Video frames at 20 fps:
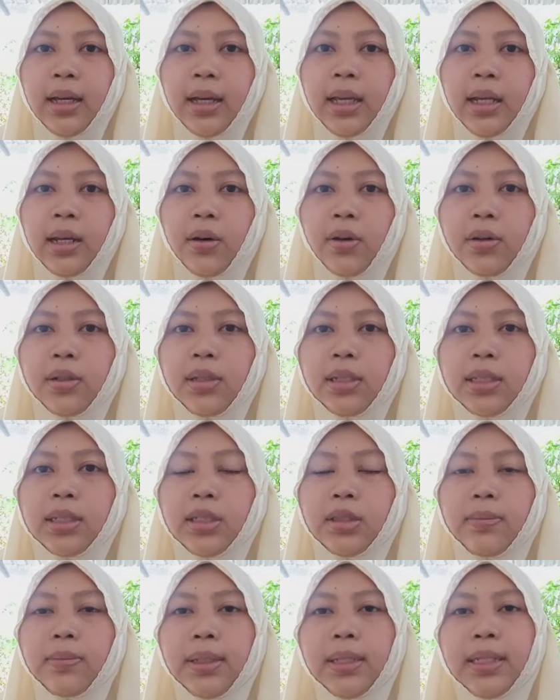In order
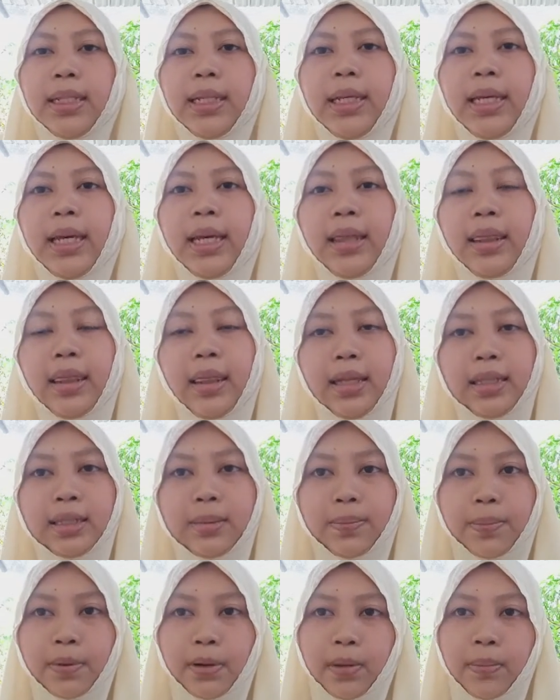to mitigate this
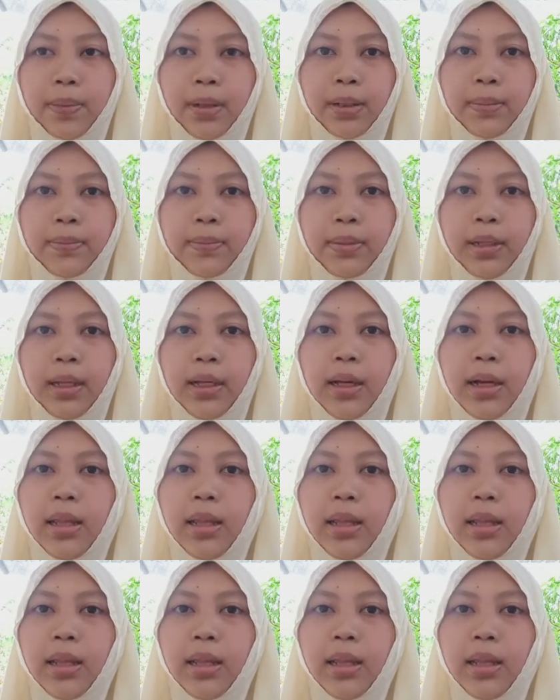problem,